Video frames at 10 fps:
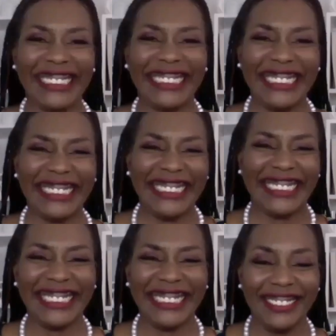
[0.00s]
so one
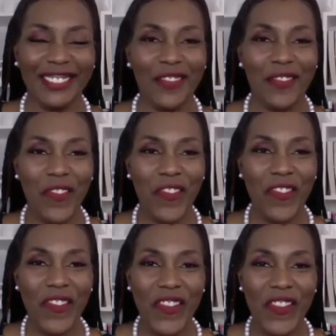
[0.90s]
thing I would say is that our
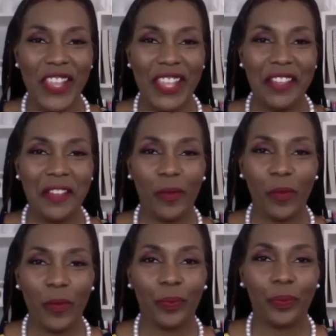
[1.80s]
church has been closed since